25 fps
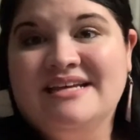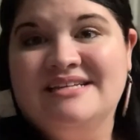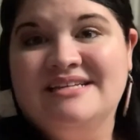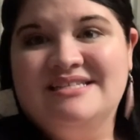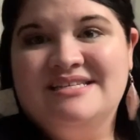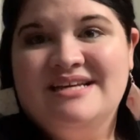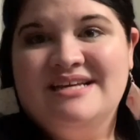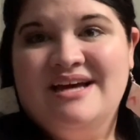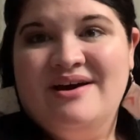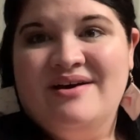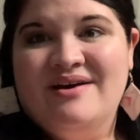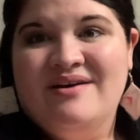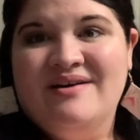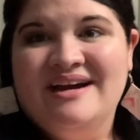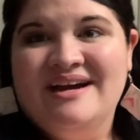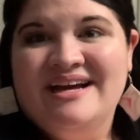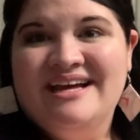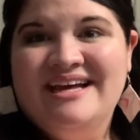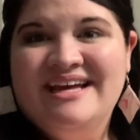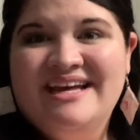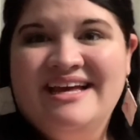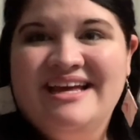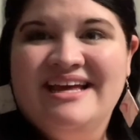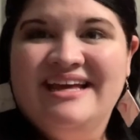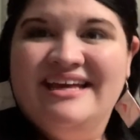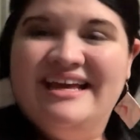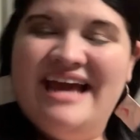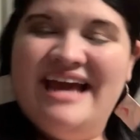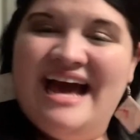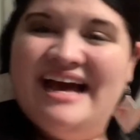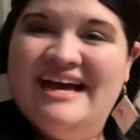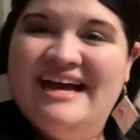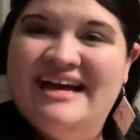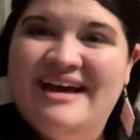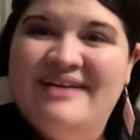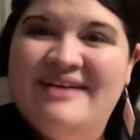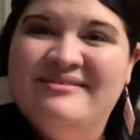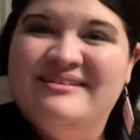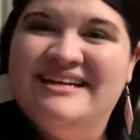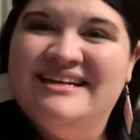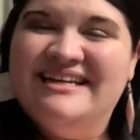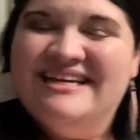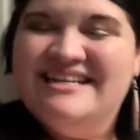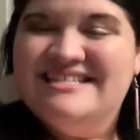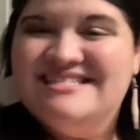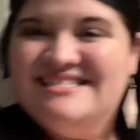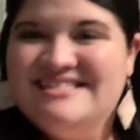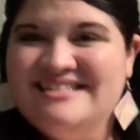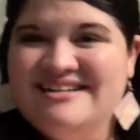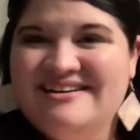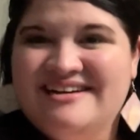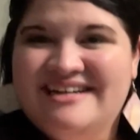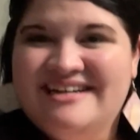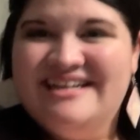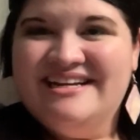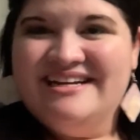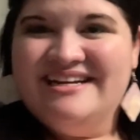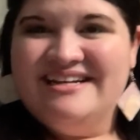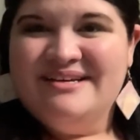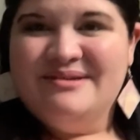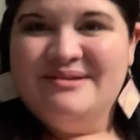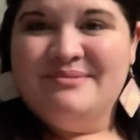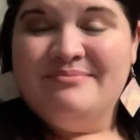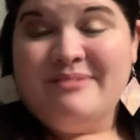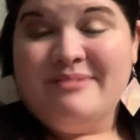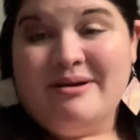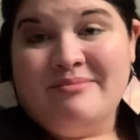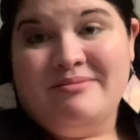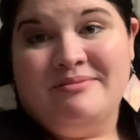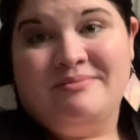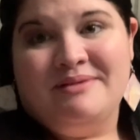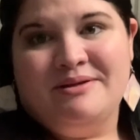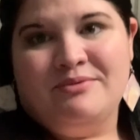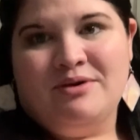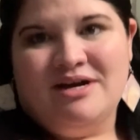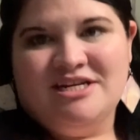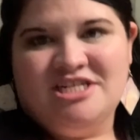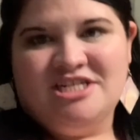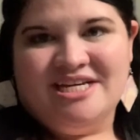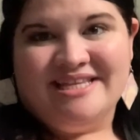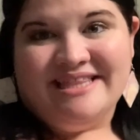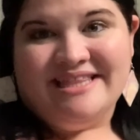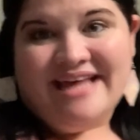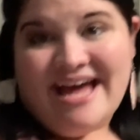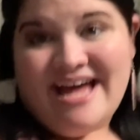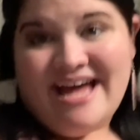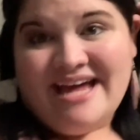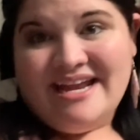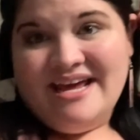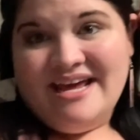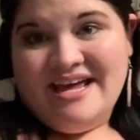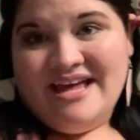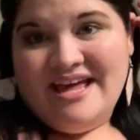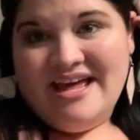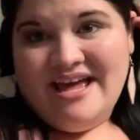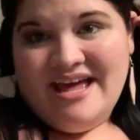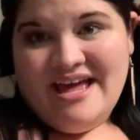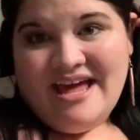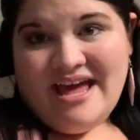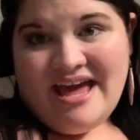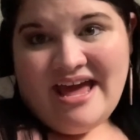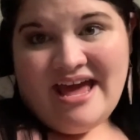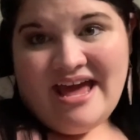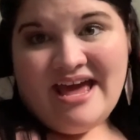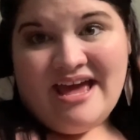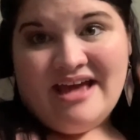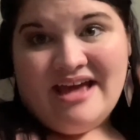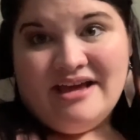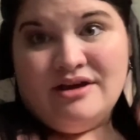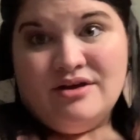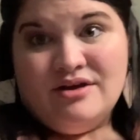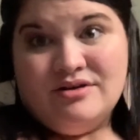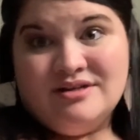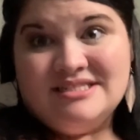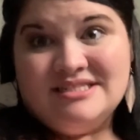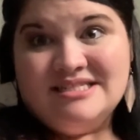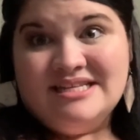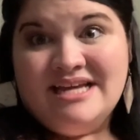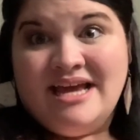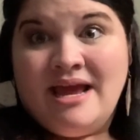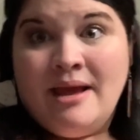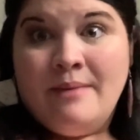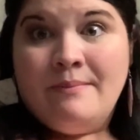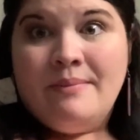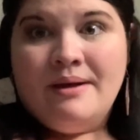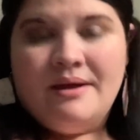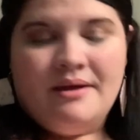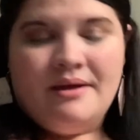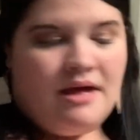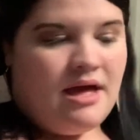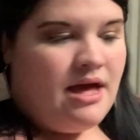So yeah, I'm gonna get started probably watching that and go to sleep.